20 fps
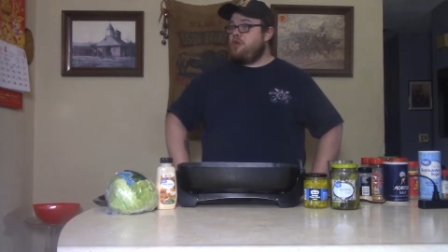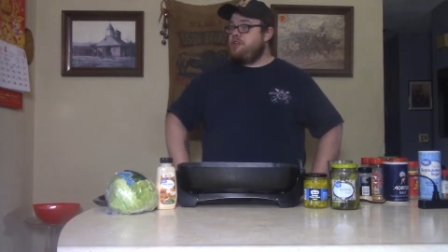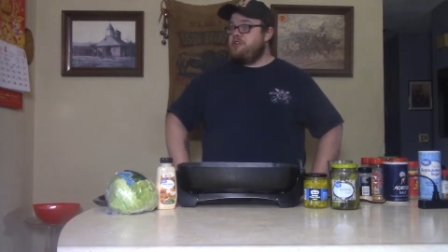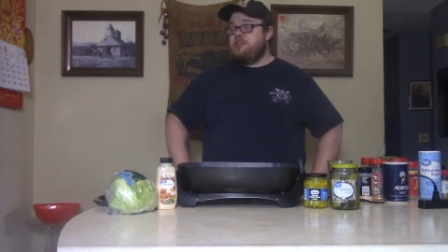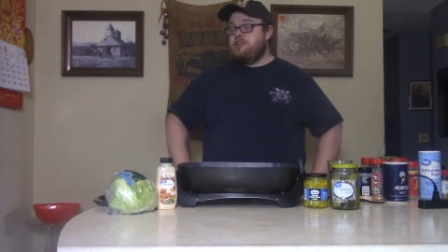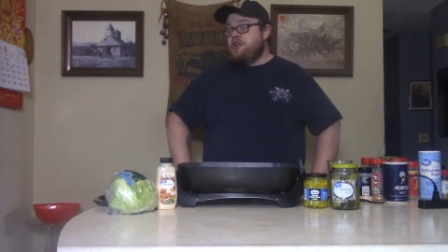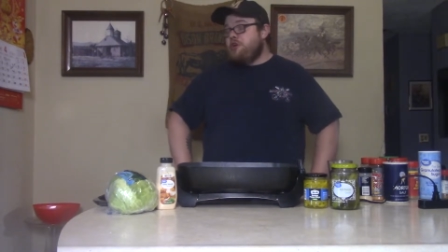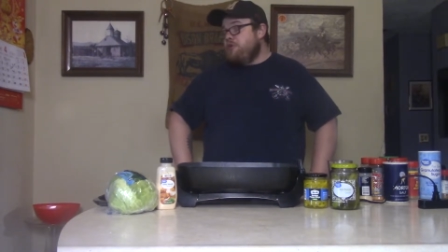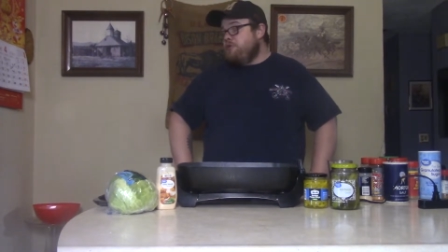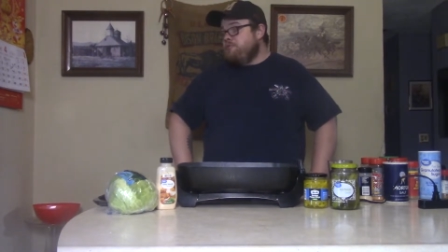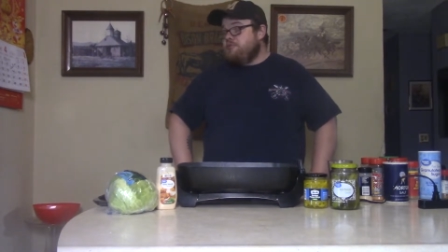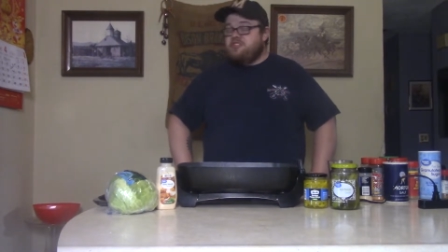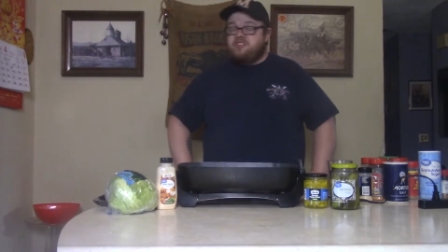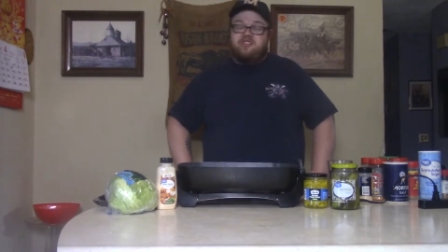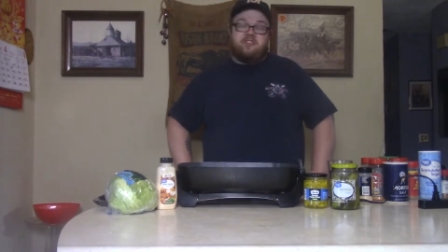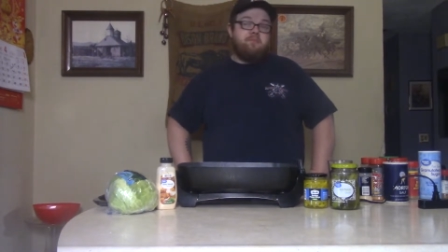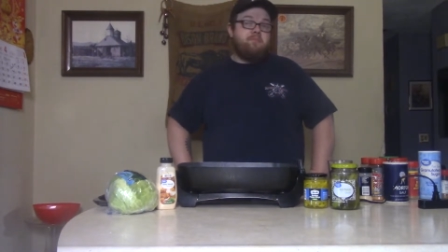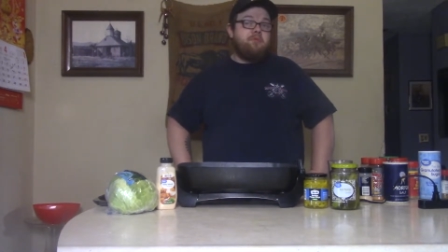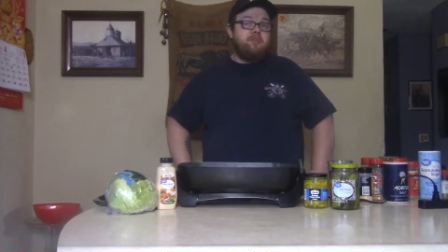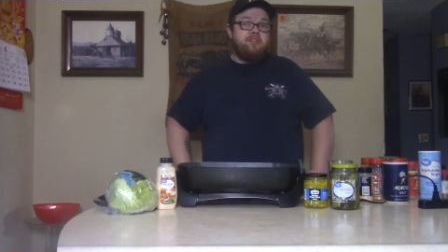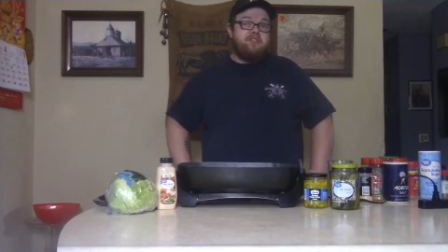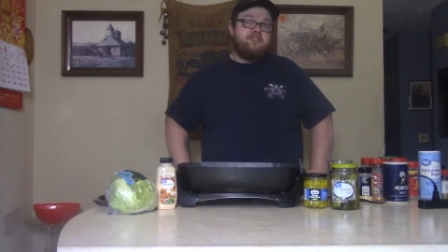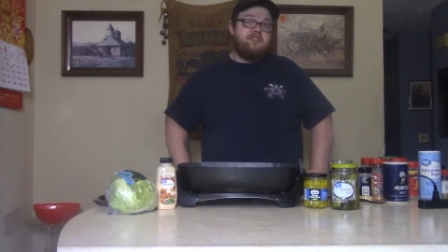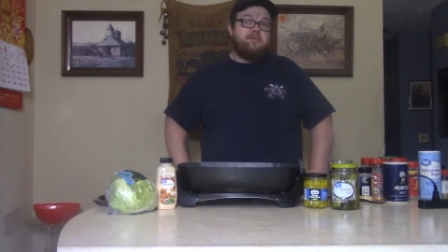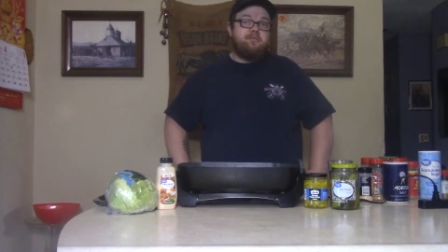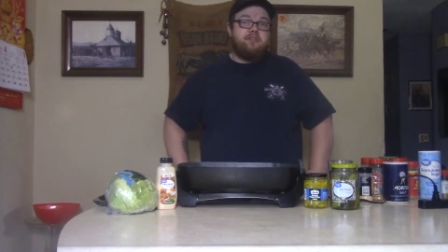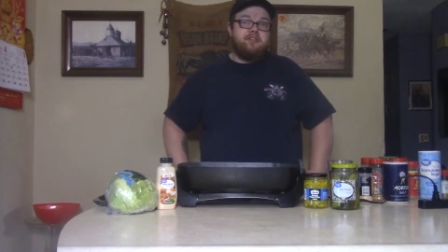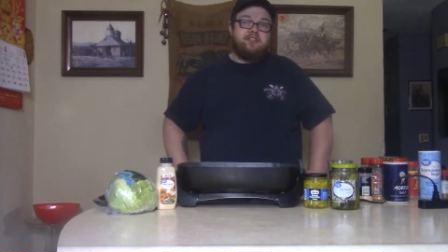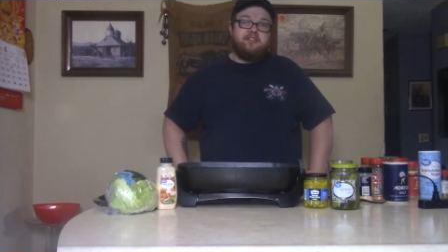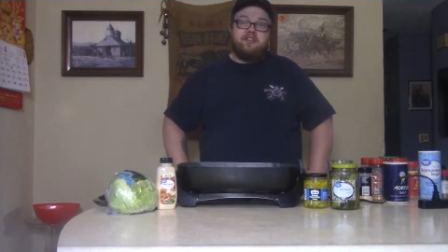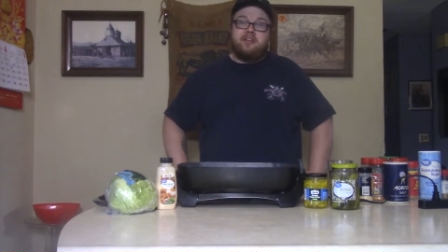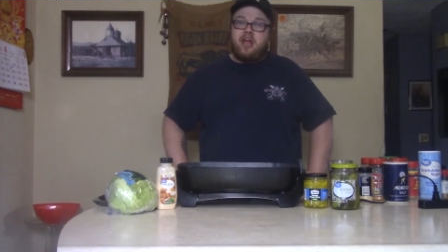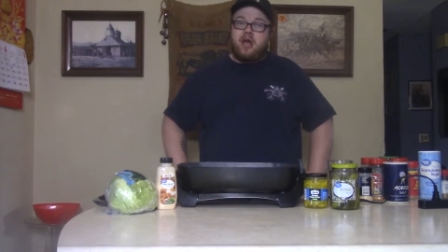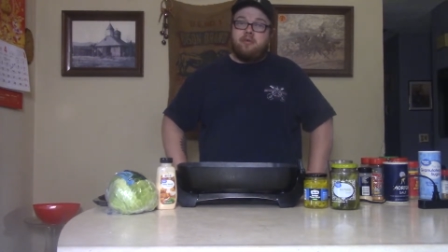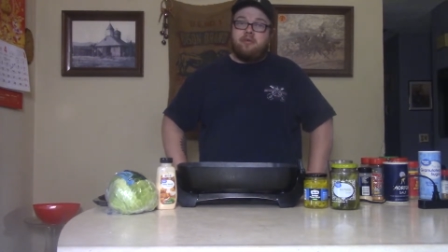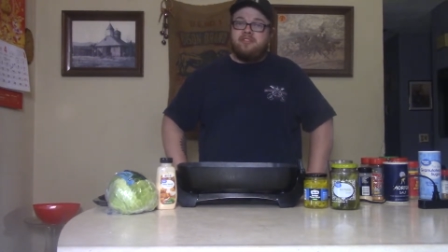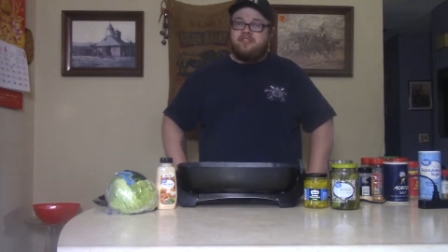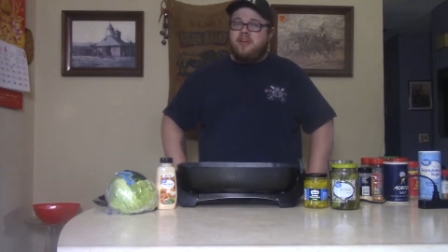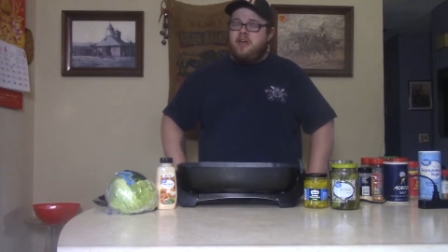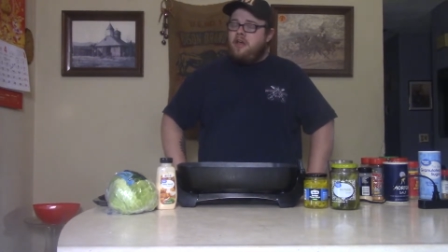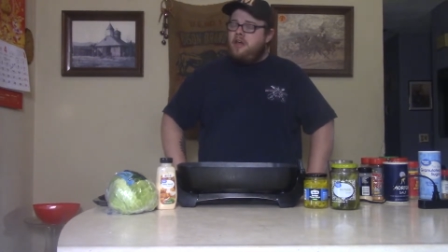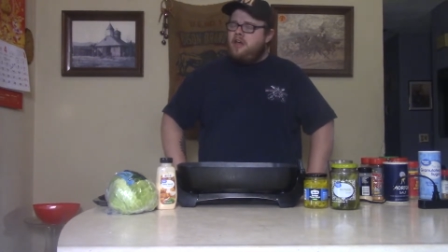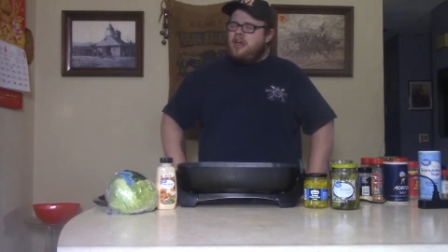you know, just to put it simply to you, I was